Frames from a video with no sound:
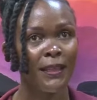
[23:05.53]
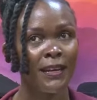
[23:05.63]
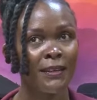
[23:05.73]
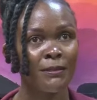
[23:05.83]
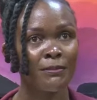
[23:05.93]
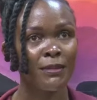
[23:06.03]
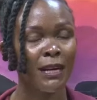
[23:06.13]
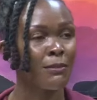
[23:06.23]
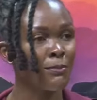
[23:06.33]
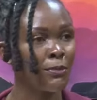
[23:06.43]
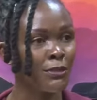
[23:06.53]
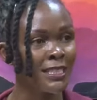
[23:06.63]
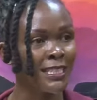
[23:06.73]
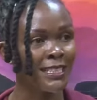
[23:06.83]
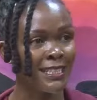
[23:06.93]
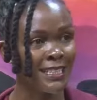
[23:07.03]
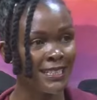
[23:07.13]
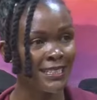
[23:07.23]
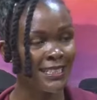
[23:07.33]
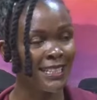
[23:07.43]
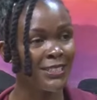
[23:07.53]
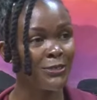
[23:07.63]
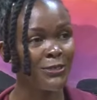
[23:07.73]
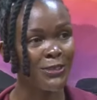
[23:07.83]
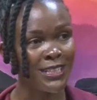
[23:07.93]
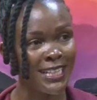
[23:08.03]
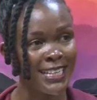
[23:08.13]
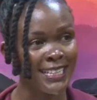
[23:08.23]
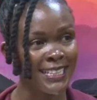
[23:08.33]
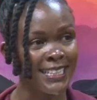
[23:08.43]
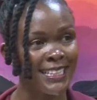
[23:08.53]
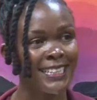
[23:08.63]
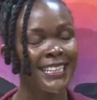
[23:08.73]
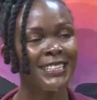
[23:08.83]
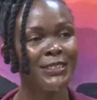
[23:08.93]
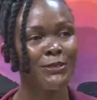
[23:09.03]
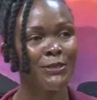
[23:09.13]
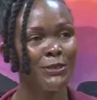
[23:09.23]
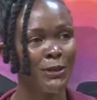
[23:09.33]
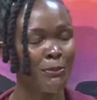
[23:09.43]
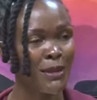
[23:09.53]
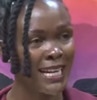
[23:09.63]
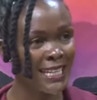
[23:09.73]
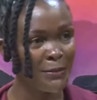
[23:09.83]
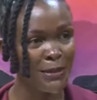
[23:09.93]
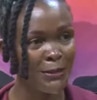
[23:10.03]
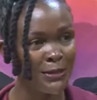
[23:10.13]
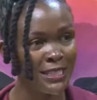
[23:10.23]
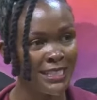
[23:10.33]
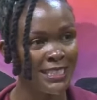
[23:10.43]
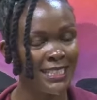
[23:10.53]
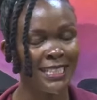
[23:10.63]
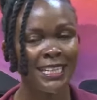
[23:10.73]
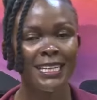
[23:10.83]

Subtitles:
I'm posting things that you don't like, then you're mad about it.